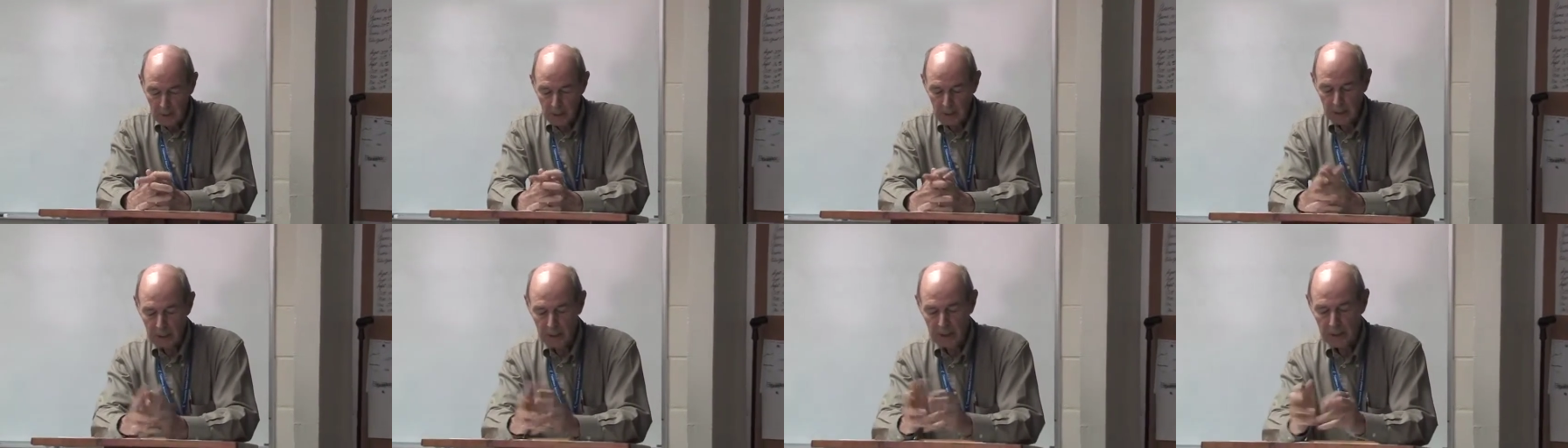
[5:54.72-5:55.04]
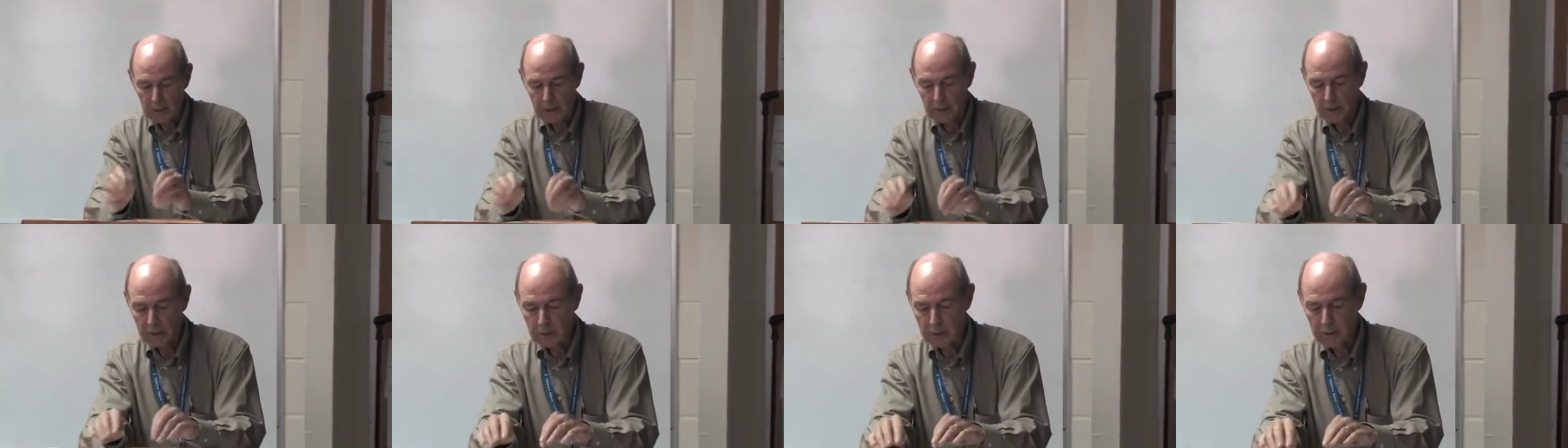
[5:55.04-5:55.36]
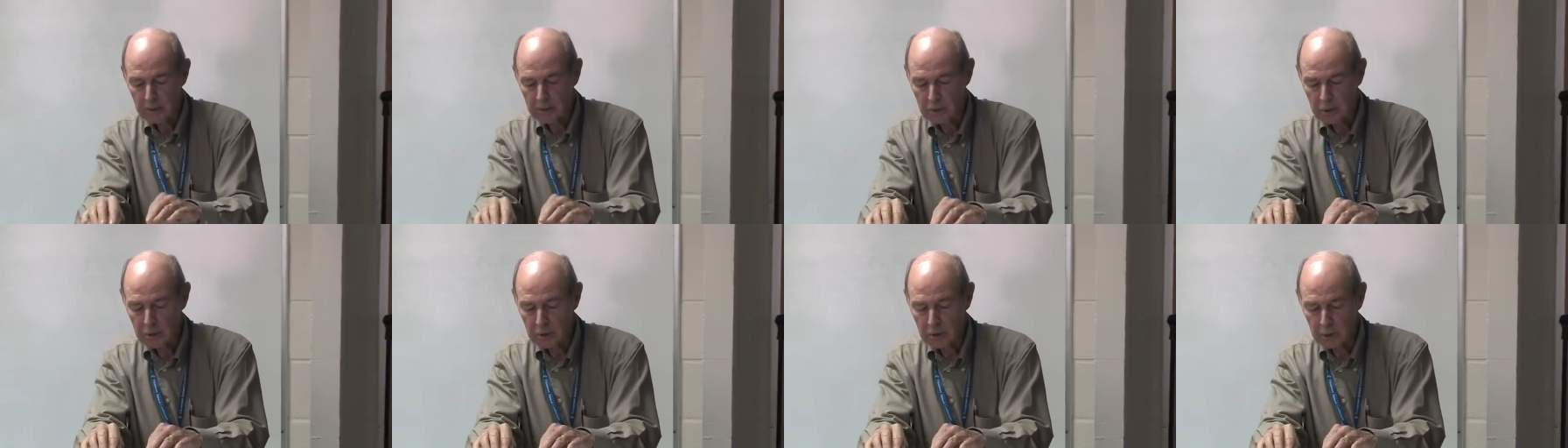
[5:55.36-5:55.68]
And
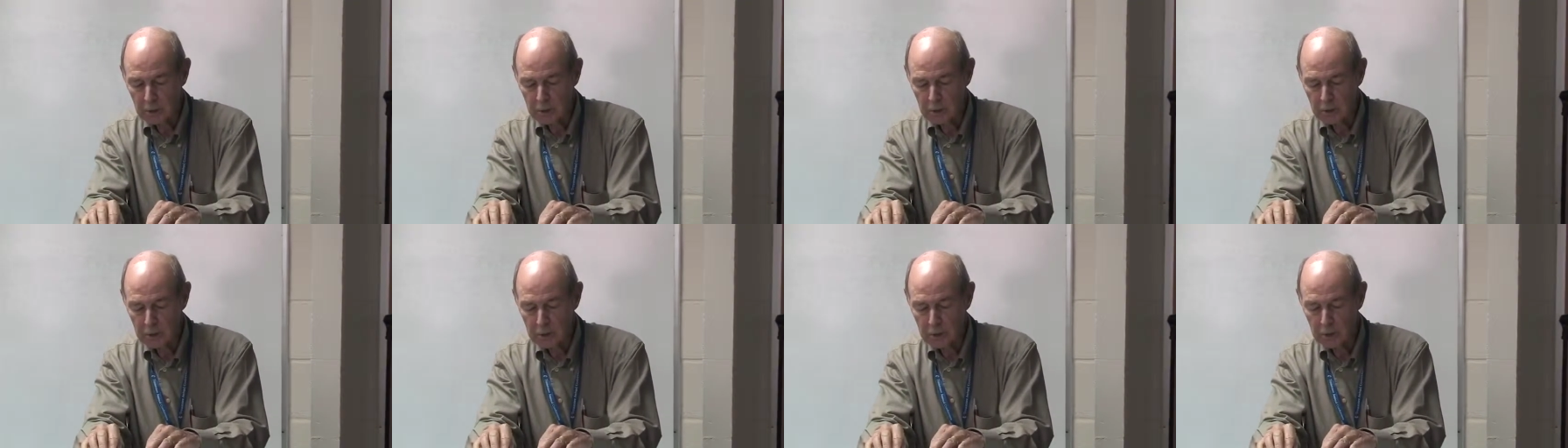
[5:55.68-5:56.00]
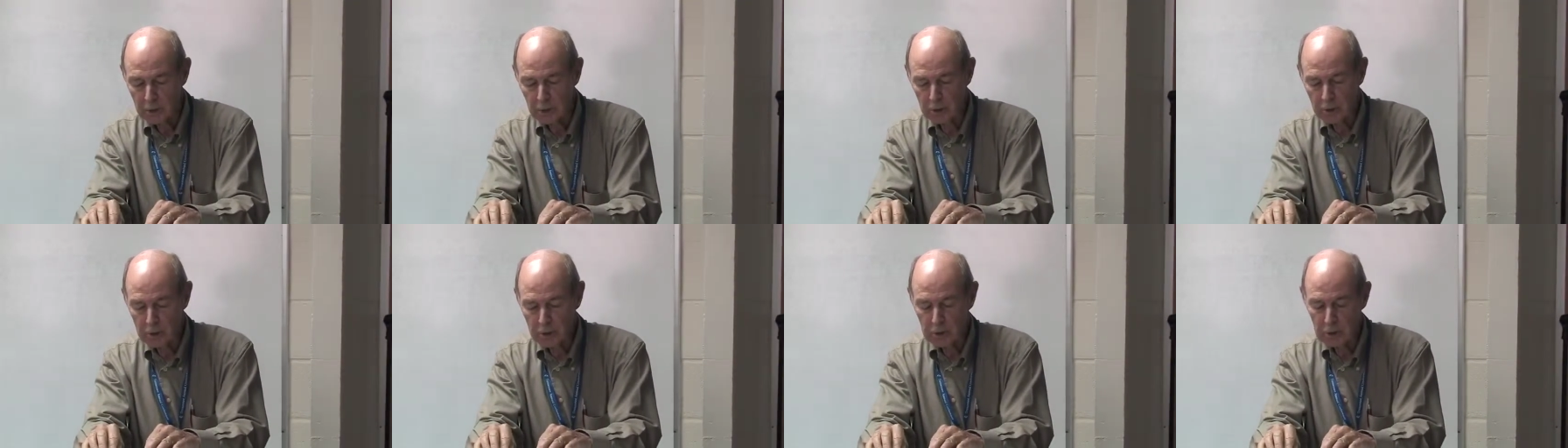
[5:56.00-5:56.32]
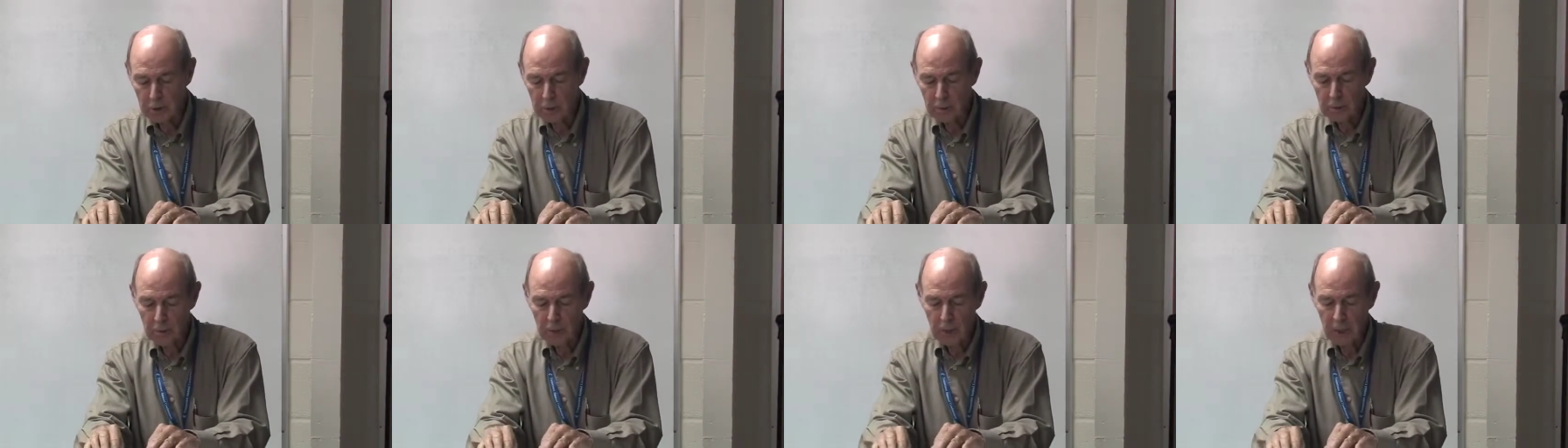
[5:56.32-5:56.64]
it's uh, the
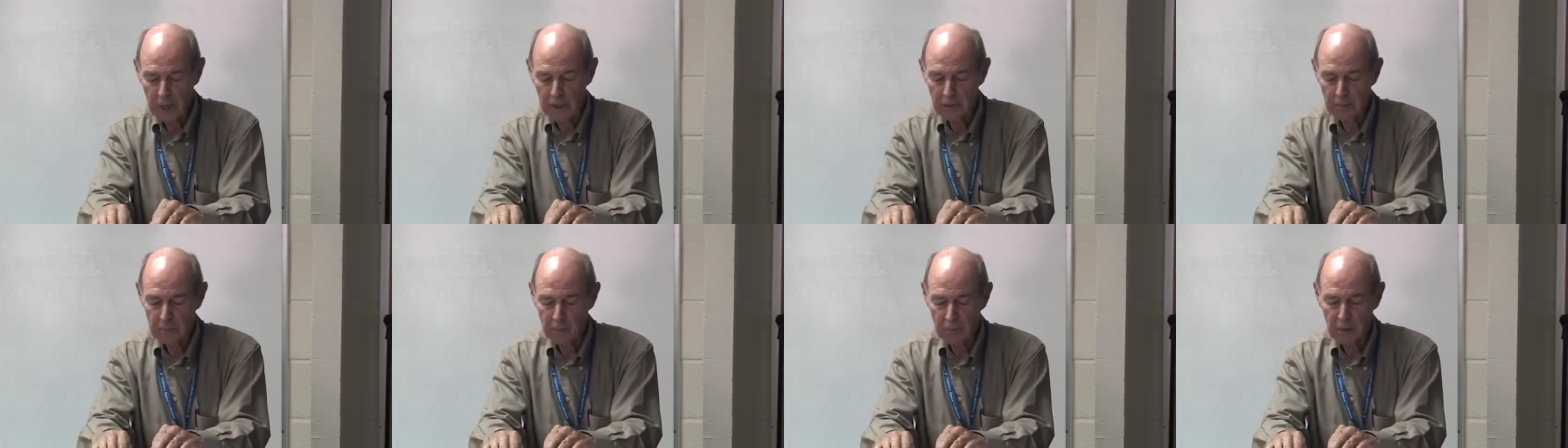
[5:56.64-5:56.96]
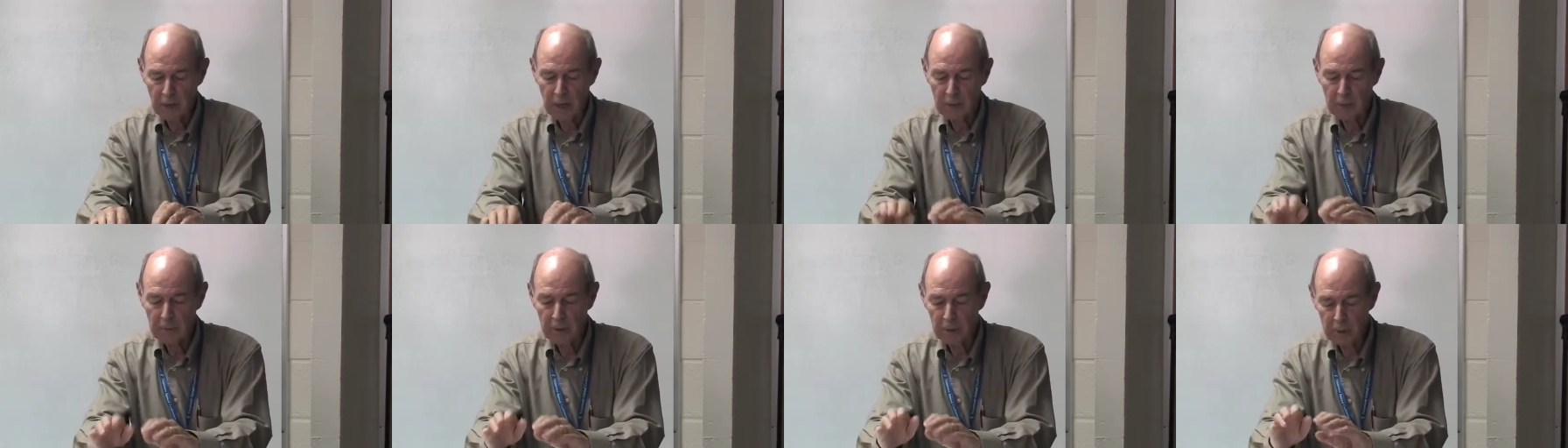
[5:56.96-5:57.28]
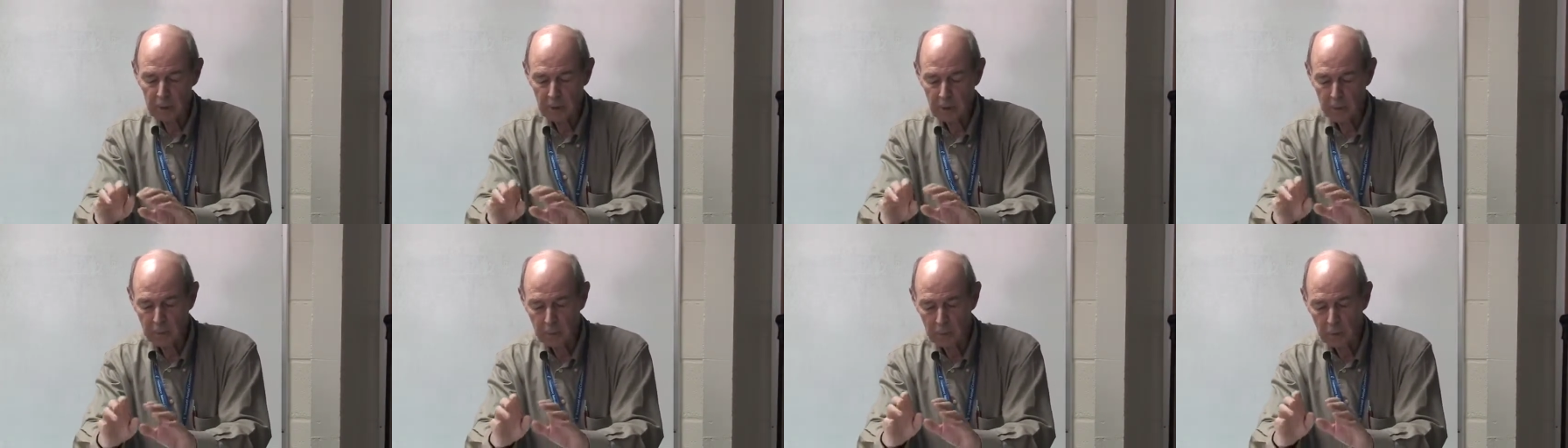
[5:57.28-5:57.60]
church had
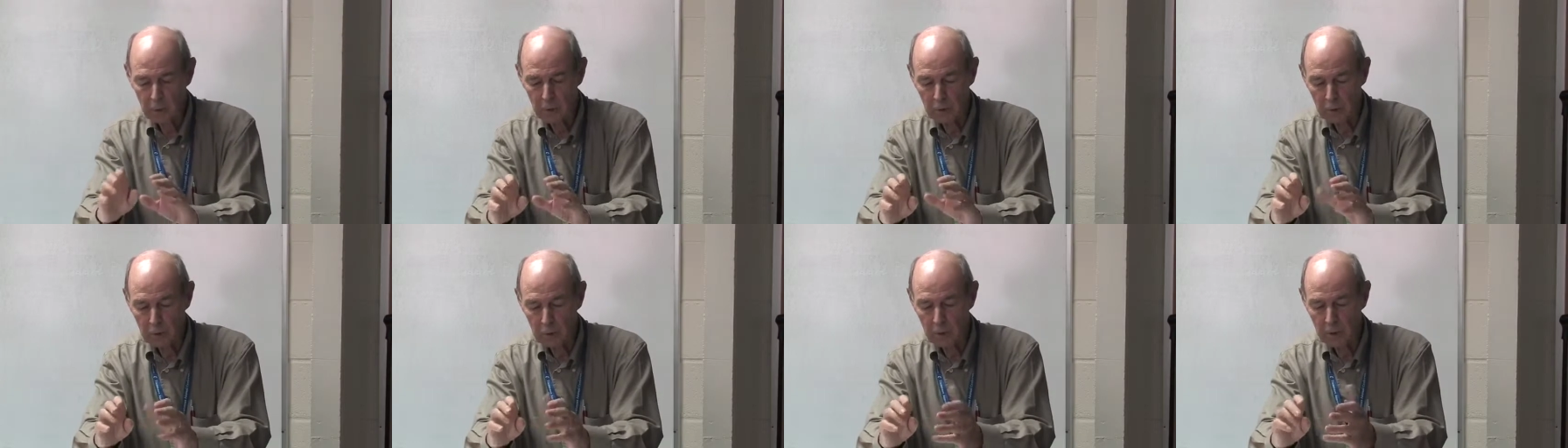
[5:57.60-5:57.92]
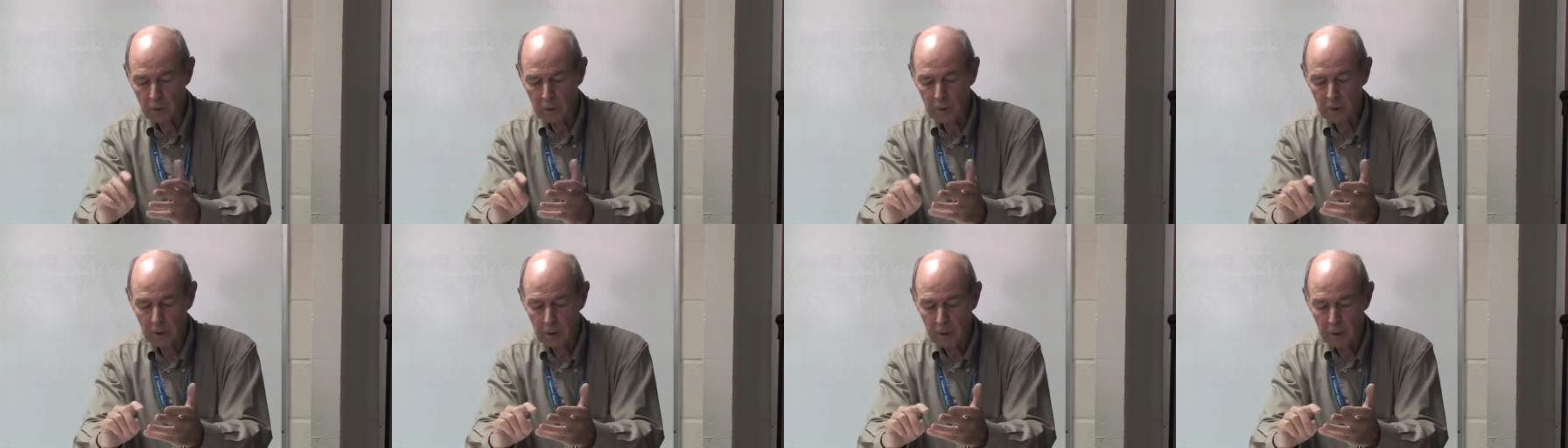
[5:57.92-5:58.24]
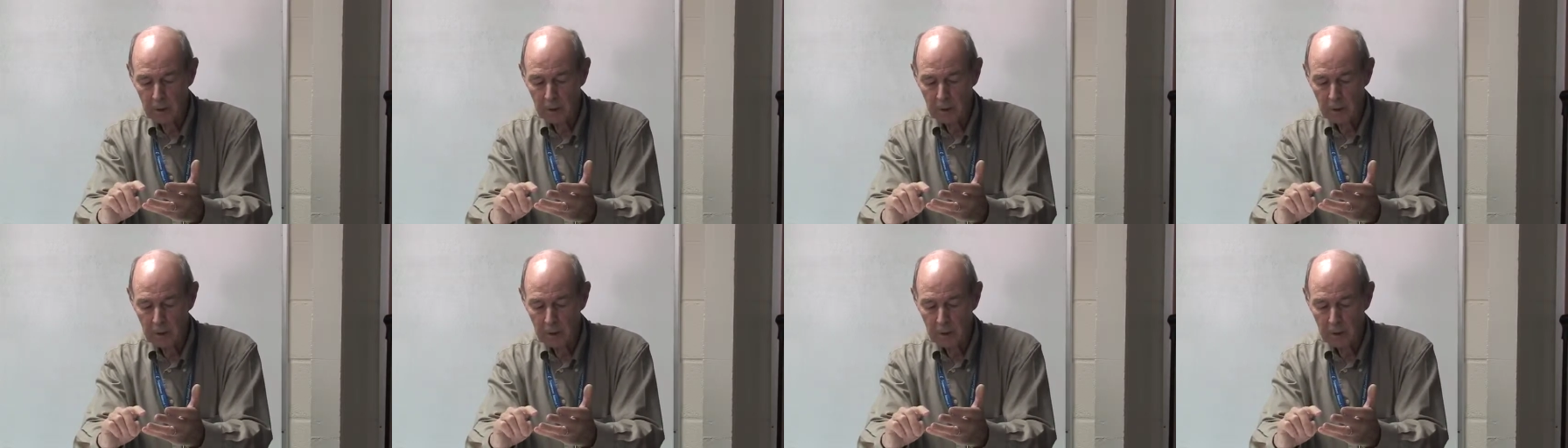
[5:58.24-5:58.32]
primarily poor